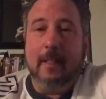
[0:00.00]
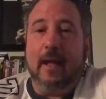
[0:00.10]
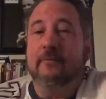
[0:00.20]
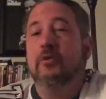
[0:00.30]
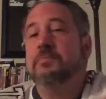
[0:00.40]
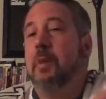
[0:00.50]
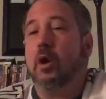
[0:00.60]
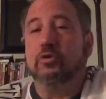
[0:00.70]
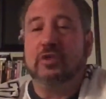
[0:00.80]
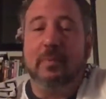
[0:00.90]
I've always
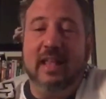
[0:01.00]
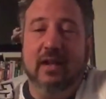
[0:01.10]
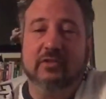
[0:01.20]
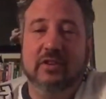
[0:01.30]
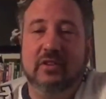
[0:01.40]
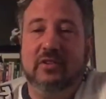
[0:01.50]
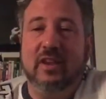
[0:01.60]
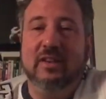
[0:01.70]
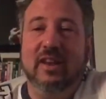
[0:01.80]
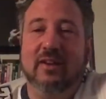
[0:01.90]
borrowed somebody else's,
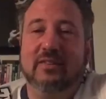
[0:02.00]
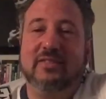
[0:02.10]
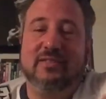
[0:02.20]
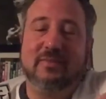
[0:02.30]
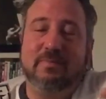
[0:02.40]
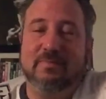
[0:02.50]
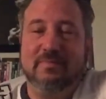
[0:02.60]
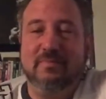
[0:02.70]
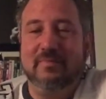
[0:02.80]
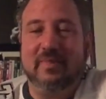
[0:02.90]
and you know, it's
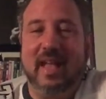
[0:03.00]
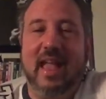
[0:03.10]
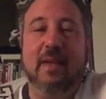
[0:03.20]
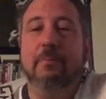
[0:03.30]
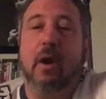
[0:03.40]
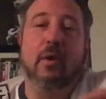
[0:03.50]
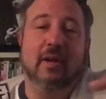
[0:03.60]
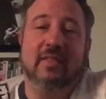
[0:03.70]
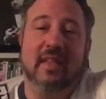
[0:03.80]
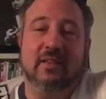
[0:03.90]
I hate
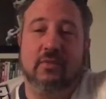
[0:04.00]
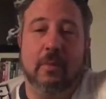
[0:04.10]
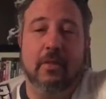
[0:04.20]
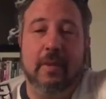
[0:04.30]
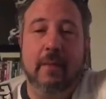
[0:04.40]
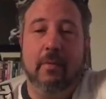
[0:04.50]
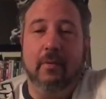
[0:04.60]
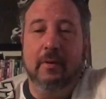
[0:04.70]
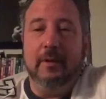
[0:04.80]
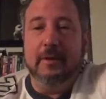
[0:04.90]
borrowing things from other people.